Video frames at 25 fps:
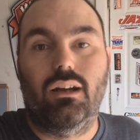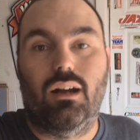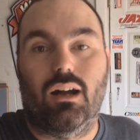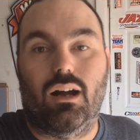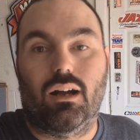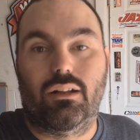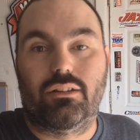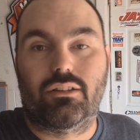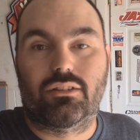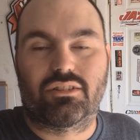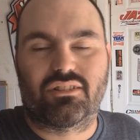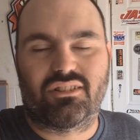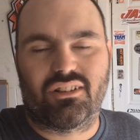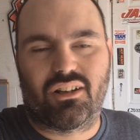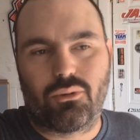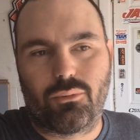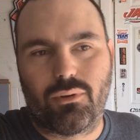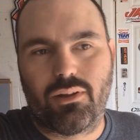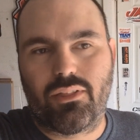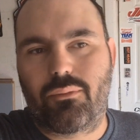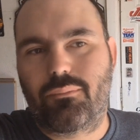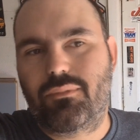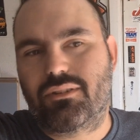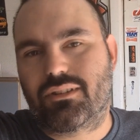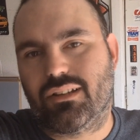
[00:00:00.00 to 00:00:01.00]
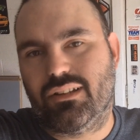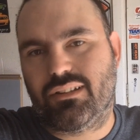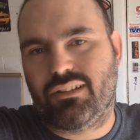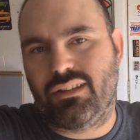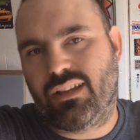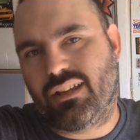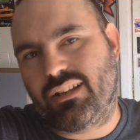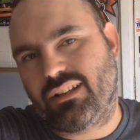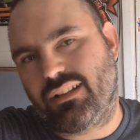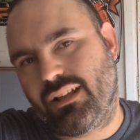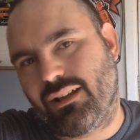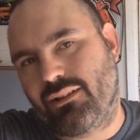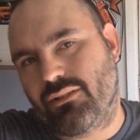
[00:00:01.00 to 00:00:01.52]
To start with, I'm just going to
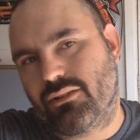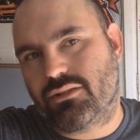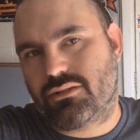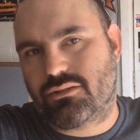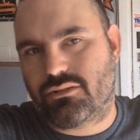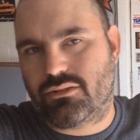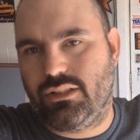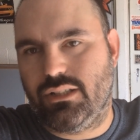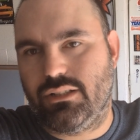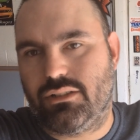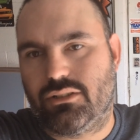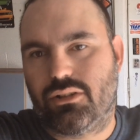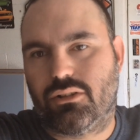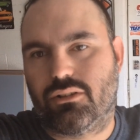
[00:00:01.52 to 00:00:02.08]
take it down the street,